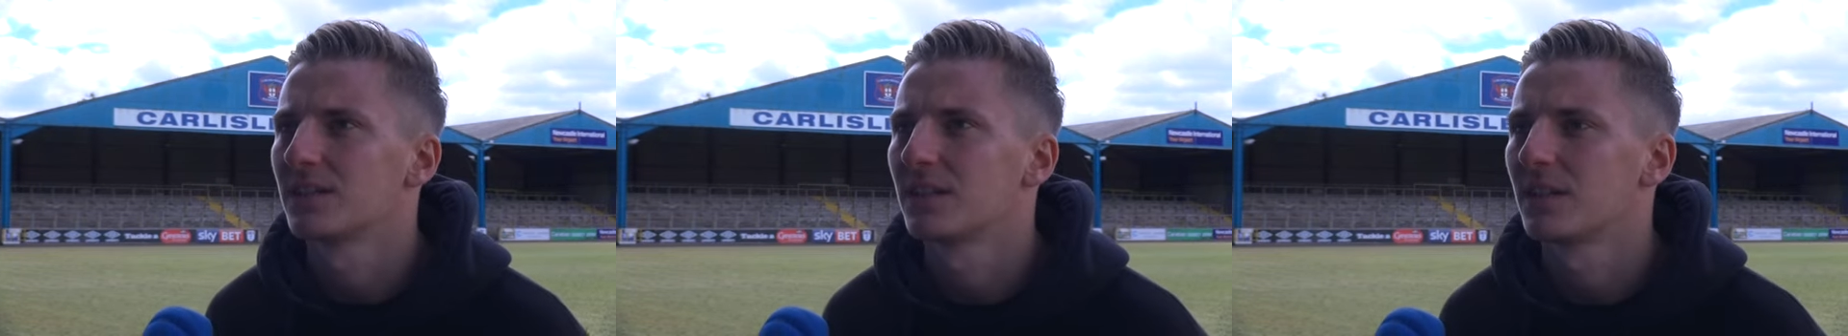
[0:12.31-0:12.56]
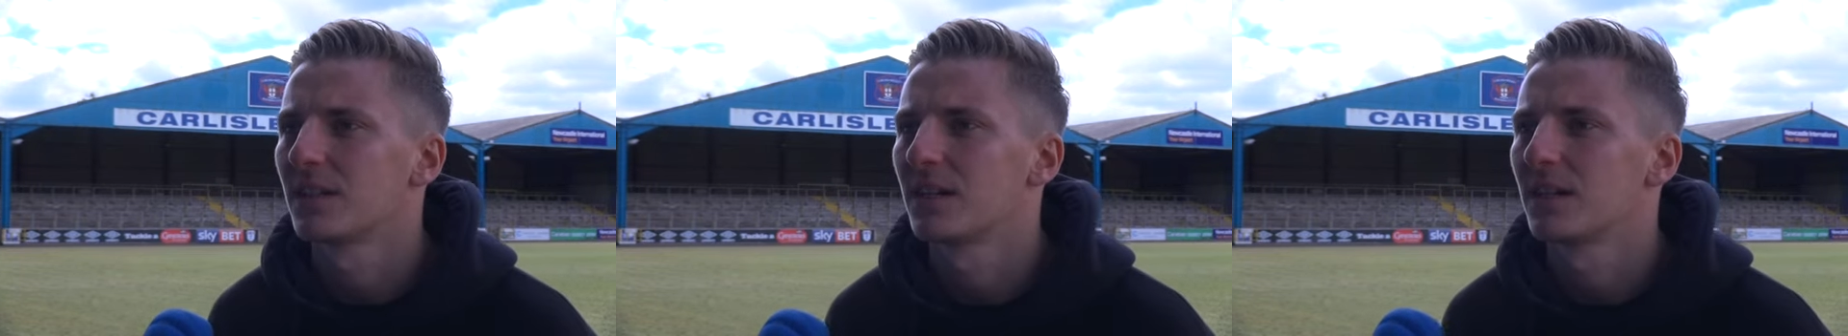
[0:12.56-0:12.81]

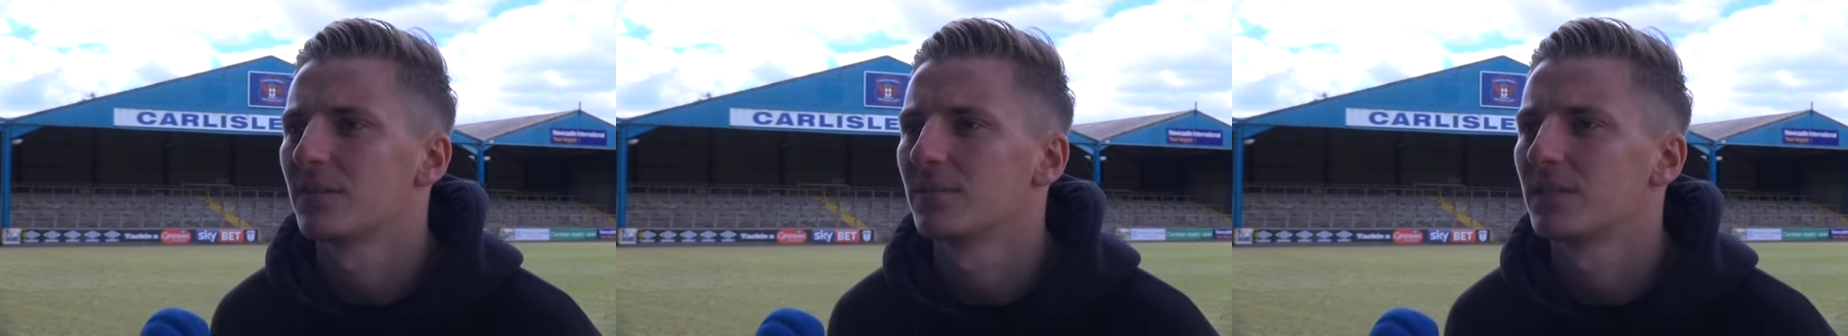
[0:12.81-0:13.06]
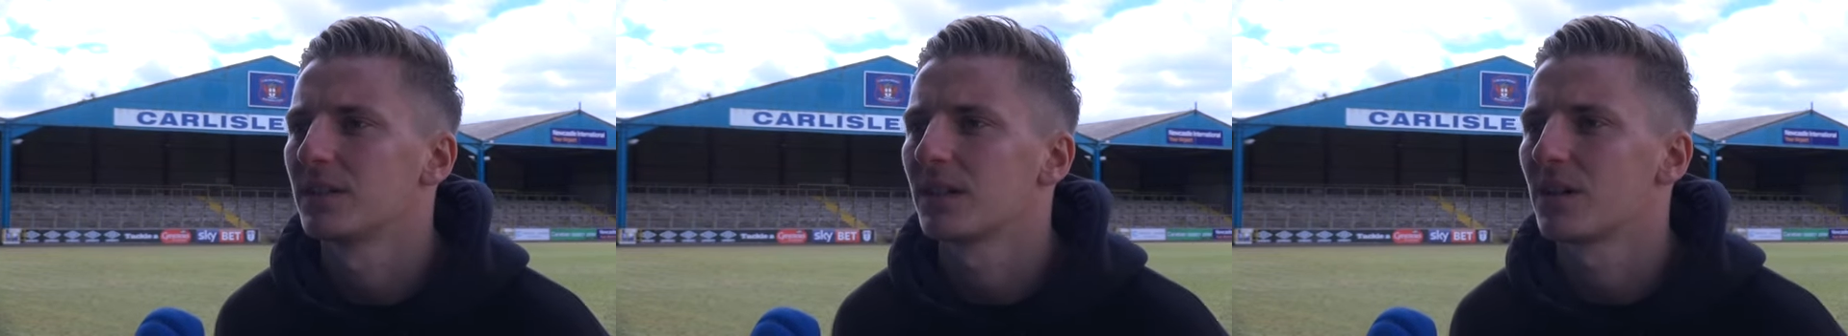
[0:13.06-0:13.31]

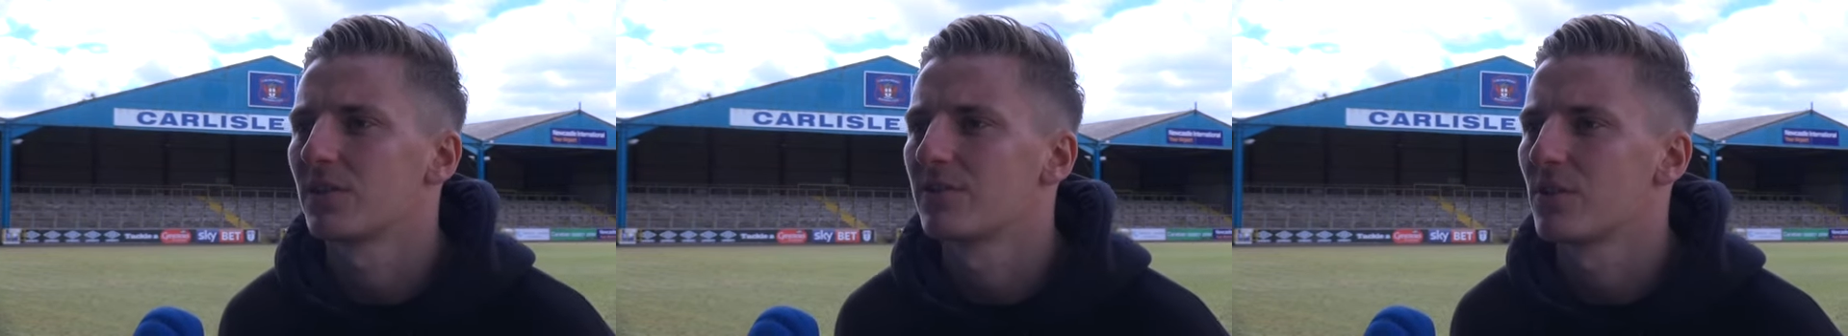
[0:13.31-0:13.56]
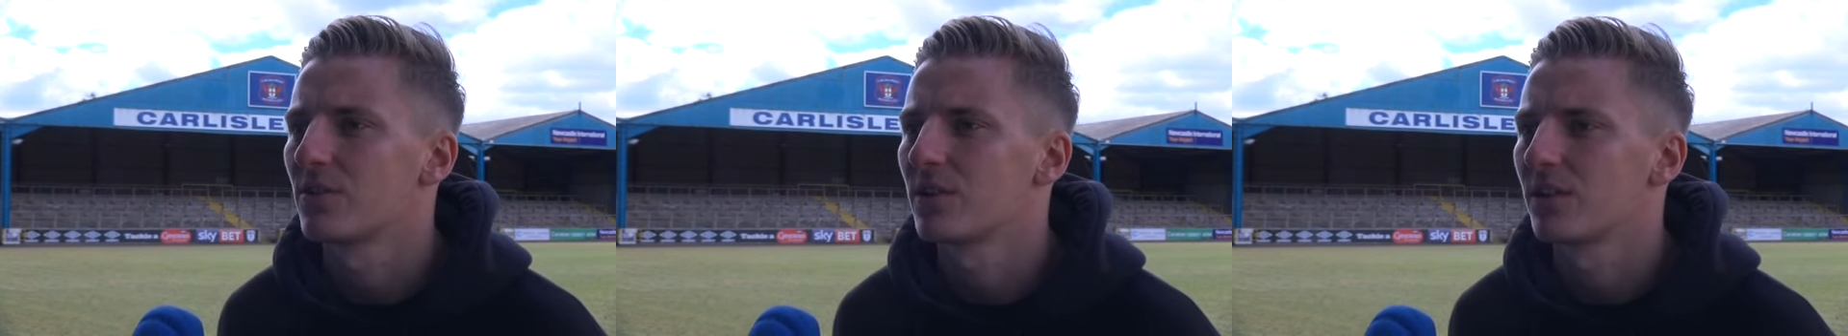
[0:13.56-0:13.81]
I got a
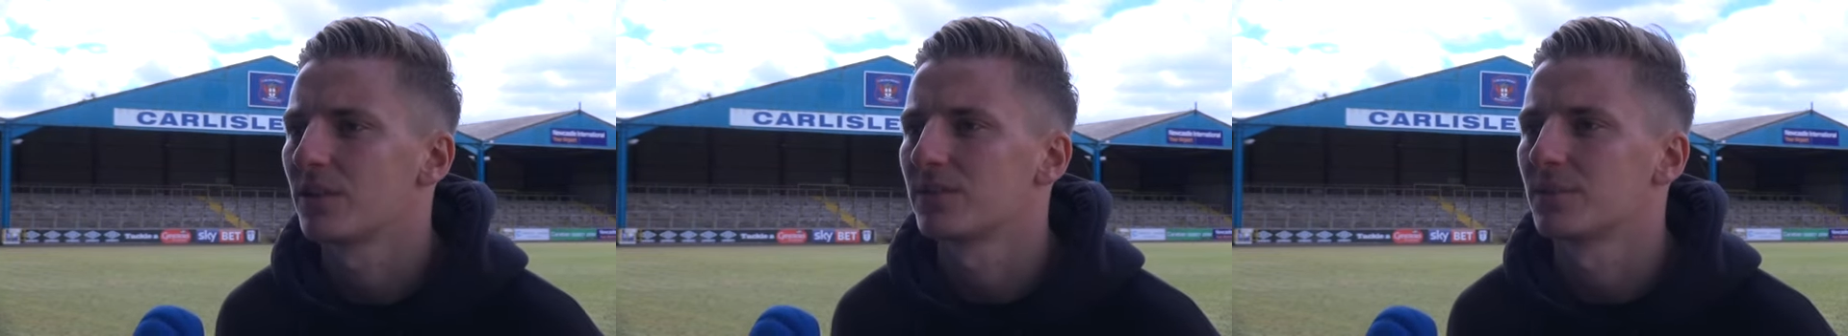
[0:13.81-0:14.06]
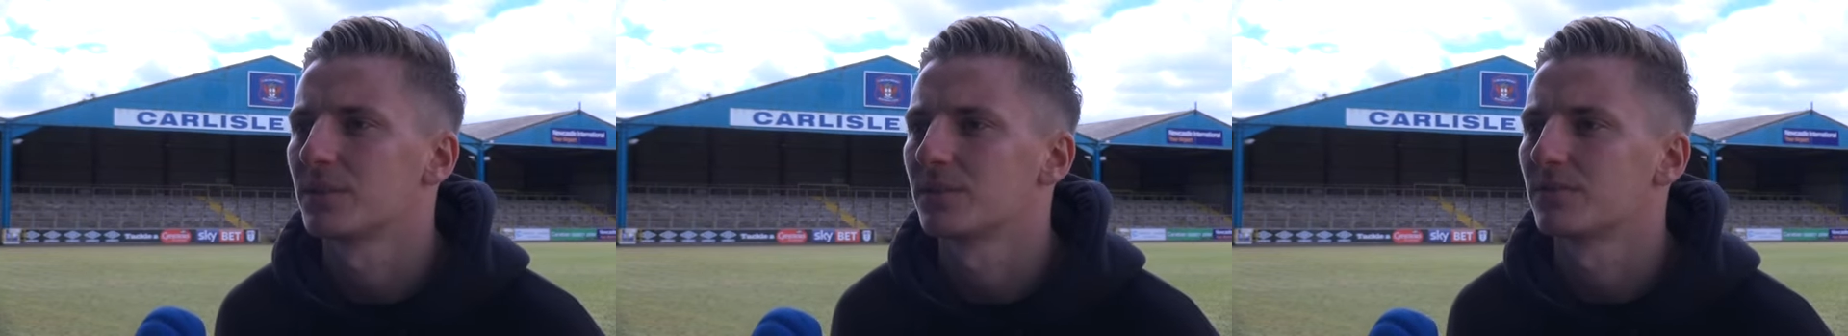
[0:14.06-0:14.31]
phone call off
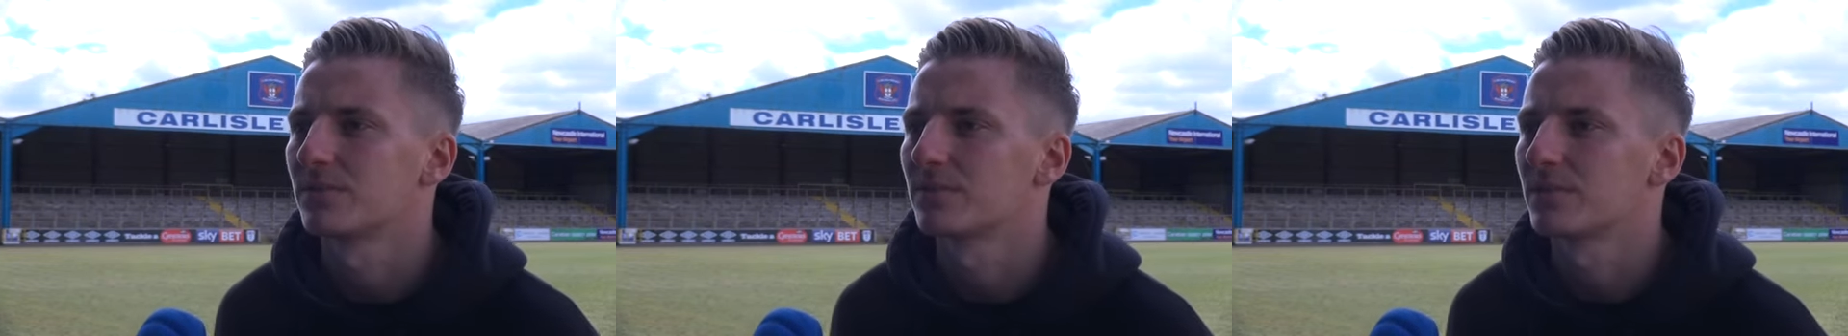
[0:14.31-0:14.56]
him, and